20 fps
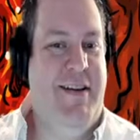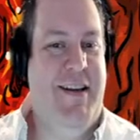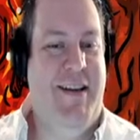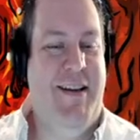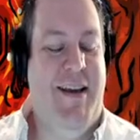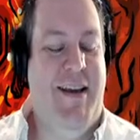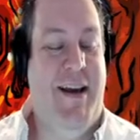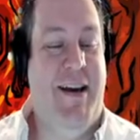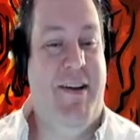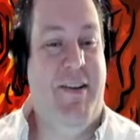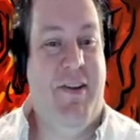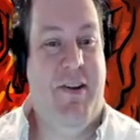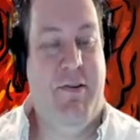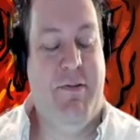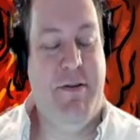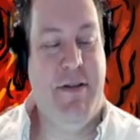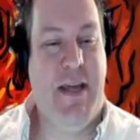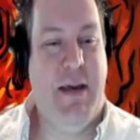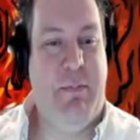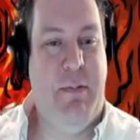yeah,
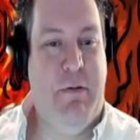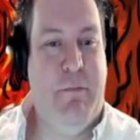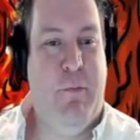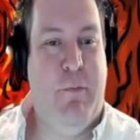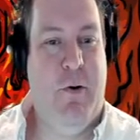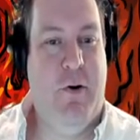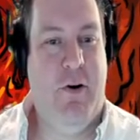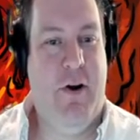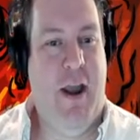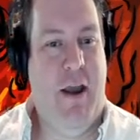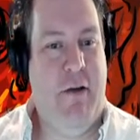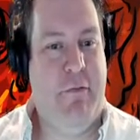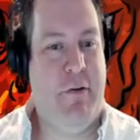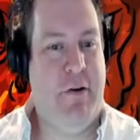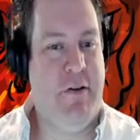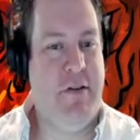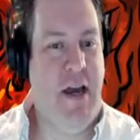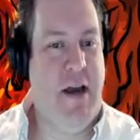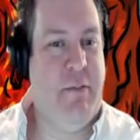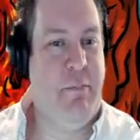was that before or after
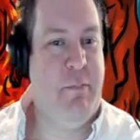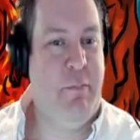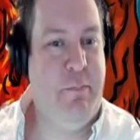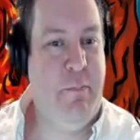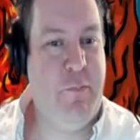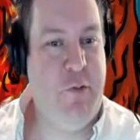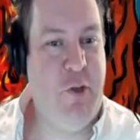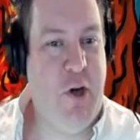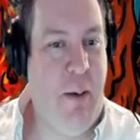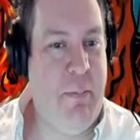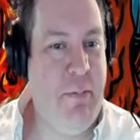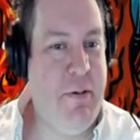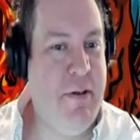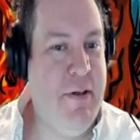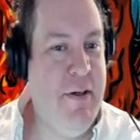Tom dropped?